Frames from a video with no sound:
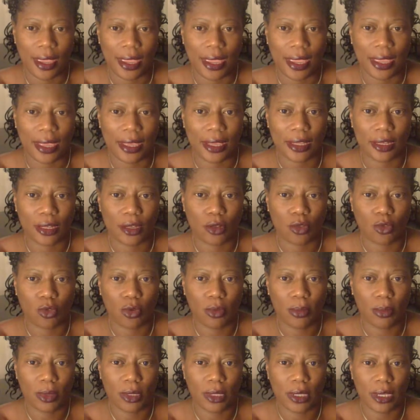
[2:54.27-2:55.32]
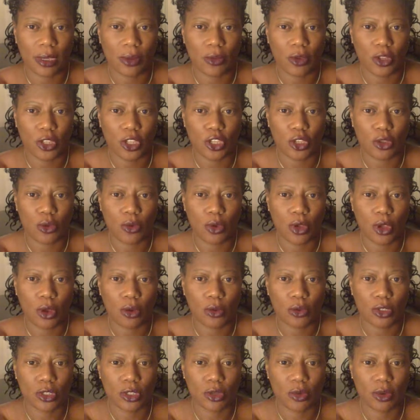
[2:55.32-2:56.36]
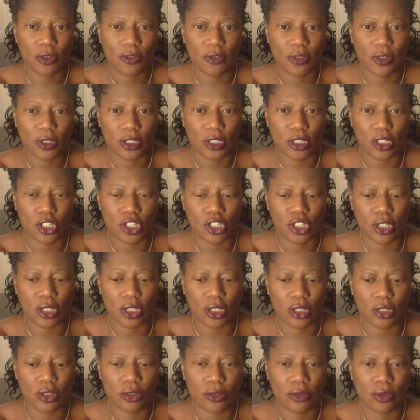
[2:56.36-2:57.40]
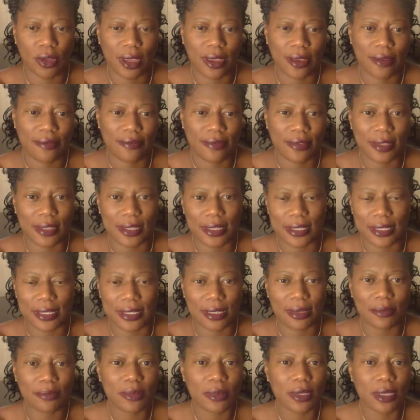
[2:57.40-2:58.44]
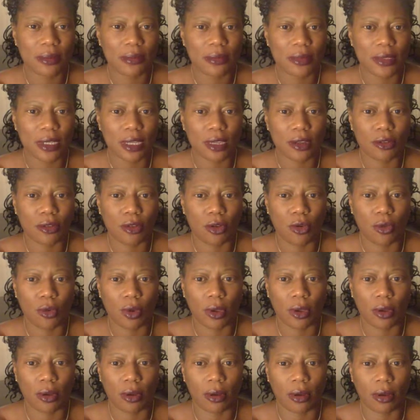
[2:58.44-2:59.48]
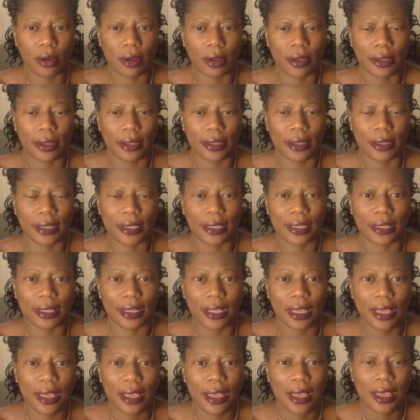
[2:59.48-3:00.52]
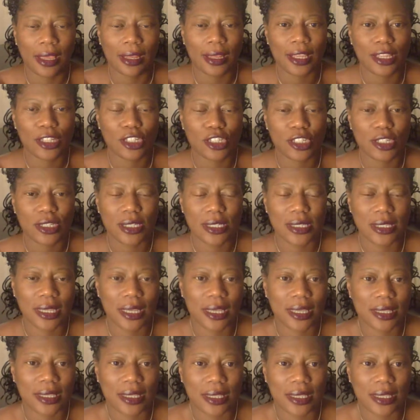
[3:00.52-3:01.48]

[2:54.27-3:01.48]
And normally when you go to a physician, you have these symptoms that are going on, and let's just say